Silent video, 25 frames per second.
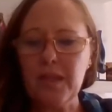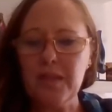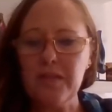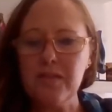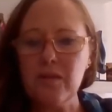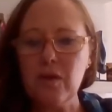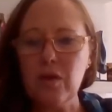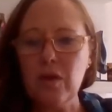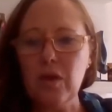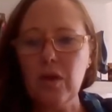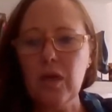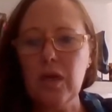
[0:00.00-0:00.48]

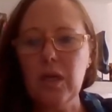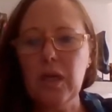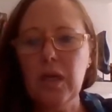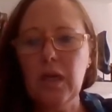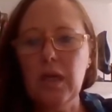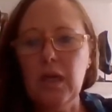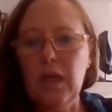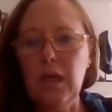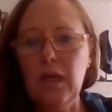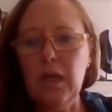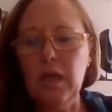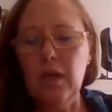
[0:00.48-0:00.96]
So
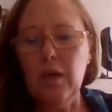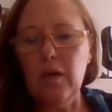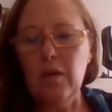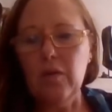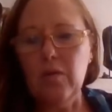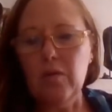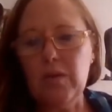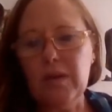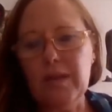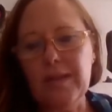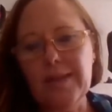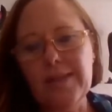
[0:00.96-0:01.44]

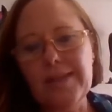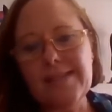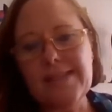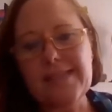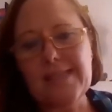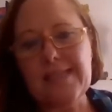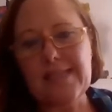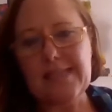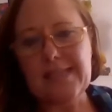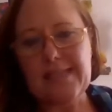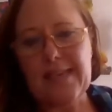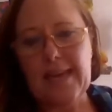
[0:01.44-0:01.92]
really
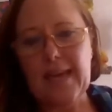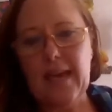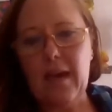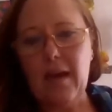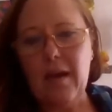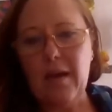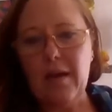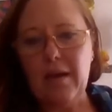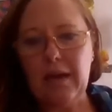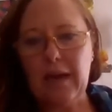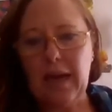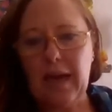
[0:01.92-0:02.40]
sit
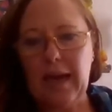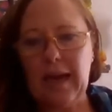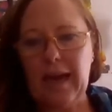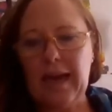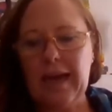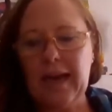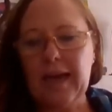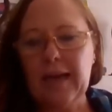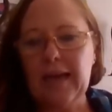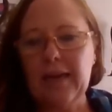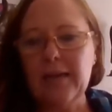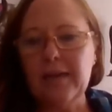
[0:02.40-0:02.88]
down
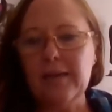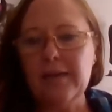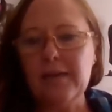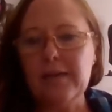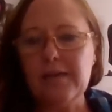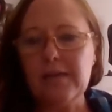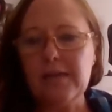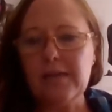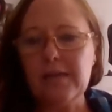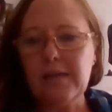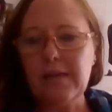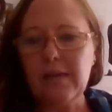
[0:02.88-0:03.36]

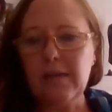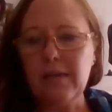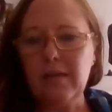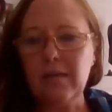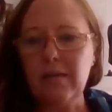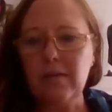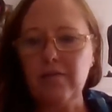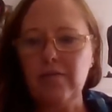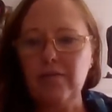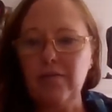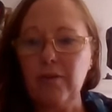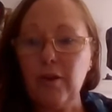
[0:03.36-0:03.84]
and
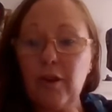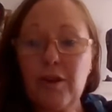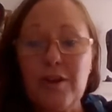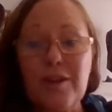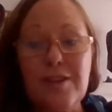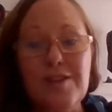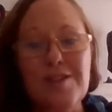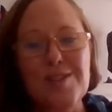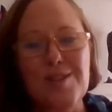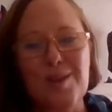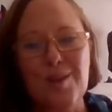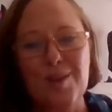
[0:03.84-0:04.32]

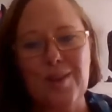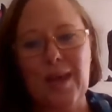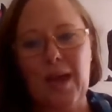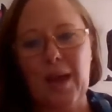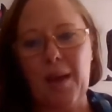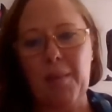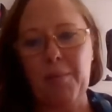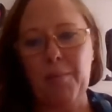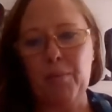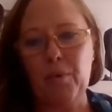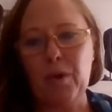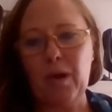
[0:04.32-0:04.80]
focus on
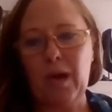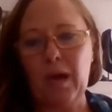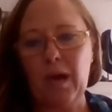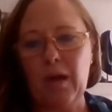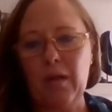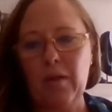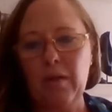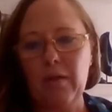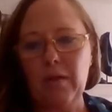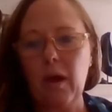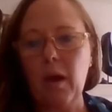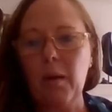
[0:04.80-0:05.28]
that
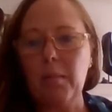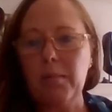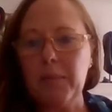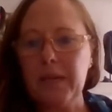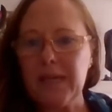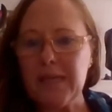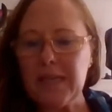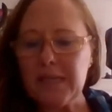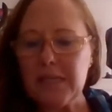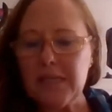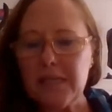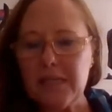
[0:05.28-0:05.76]
breath. Come
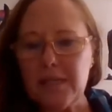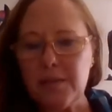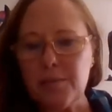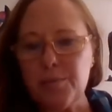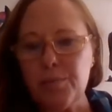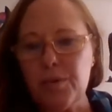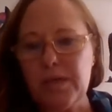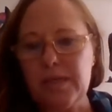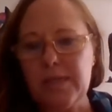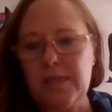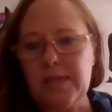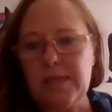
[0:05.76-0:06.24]
into
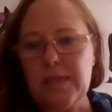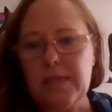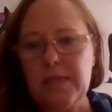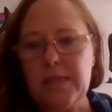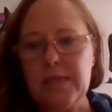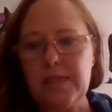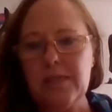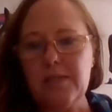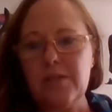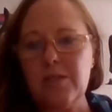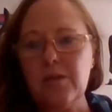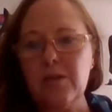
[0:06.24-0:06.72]

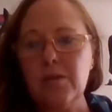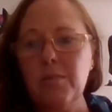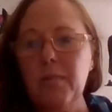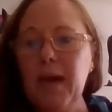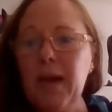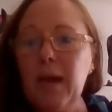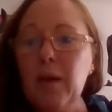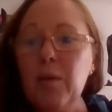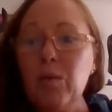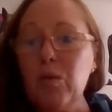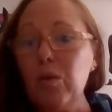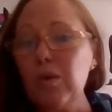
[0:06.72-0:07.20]
presence. You
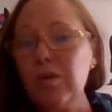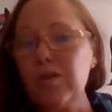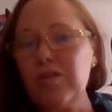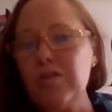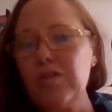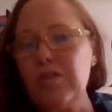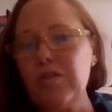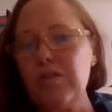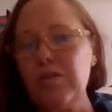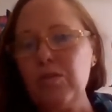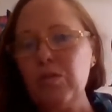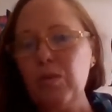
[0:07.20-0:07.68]
may
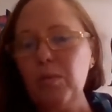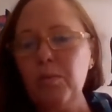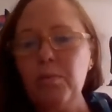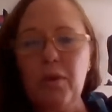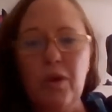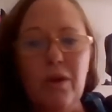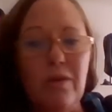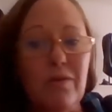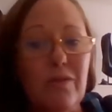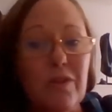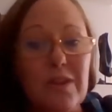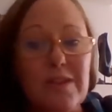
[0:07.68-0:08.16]
want to
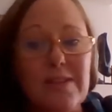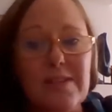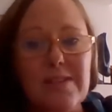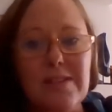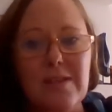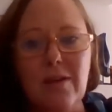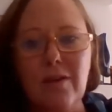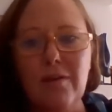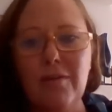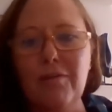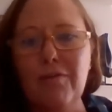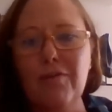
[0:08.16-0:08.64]
remove
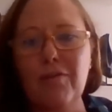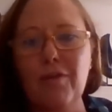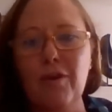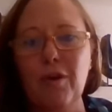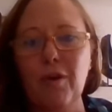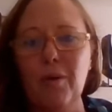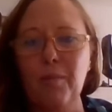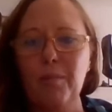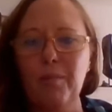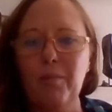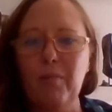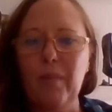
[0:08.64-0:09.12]
yourself
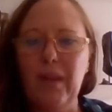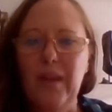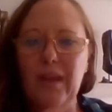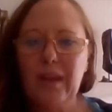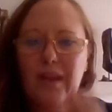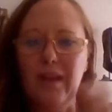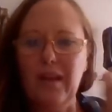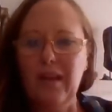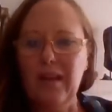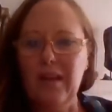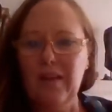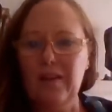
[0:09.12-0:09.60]
from,
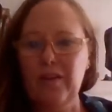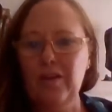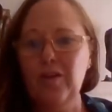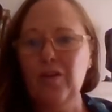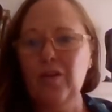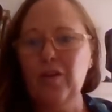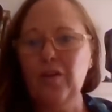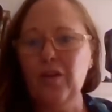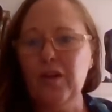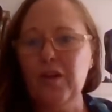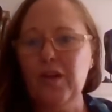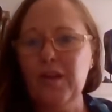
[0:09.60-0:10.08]

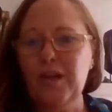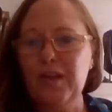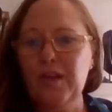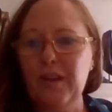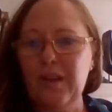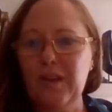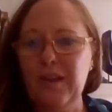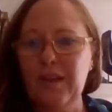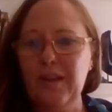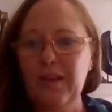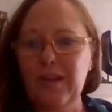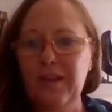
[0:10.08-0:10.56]

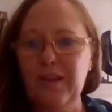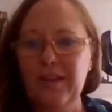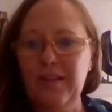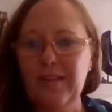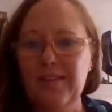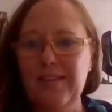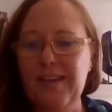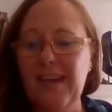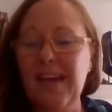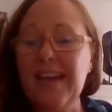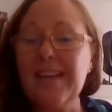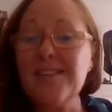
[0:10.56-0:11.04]

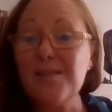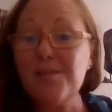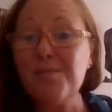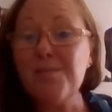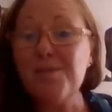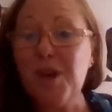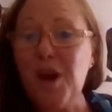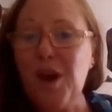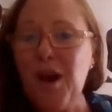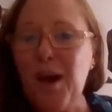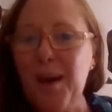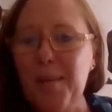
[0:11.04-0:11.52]
take some
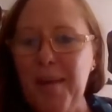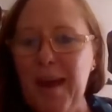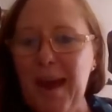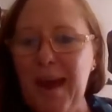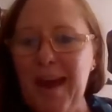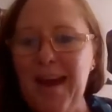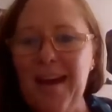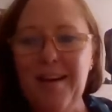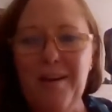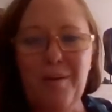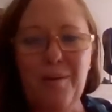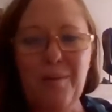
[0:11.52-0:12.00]
time
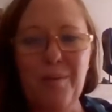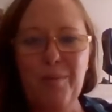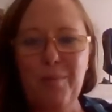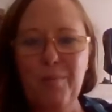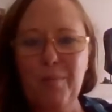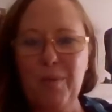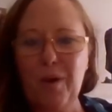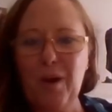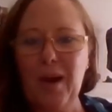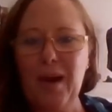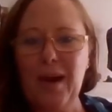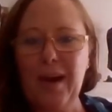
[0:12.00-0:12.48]
out
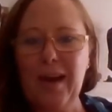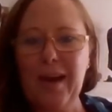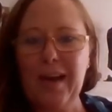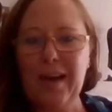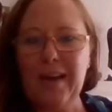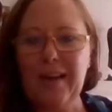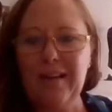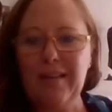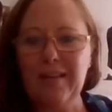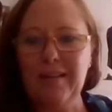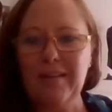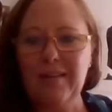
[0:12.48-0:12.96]

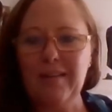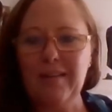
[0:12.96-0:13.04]
by